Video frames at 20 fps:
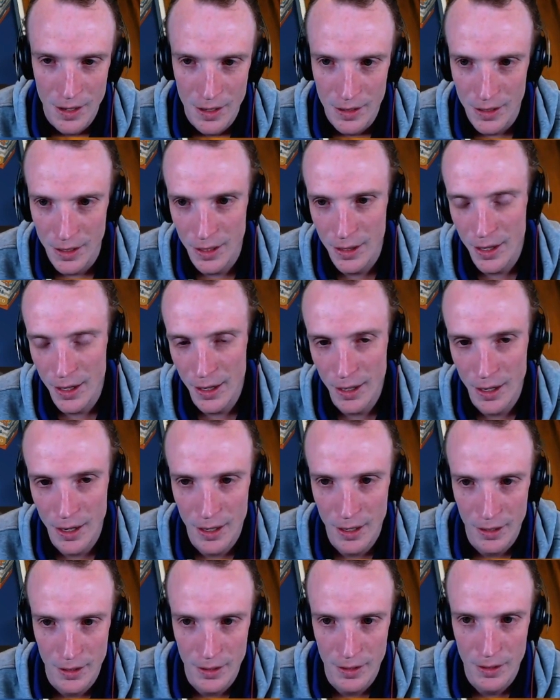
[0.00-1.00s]
So the thing
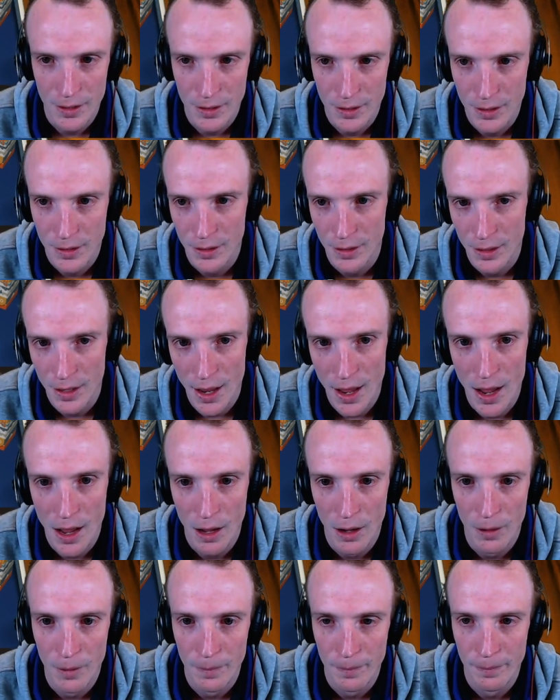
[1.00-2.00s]
is,
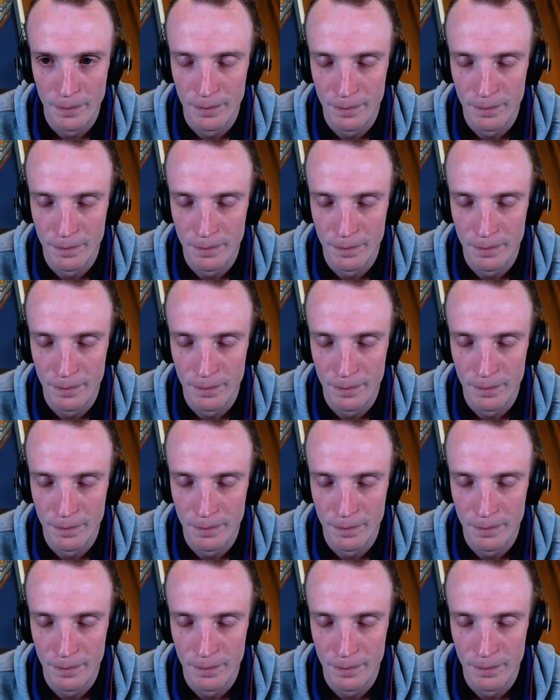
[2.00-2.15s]
now,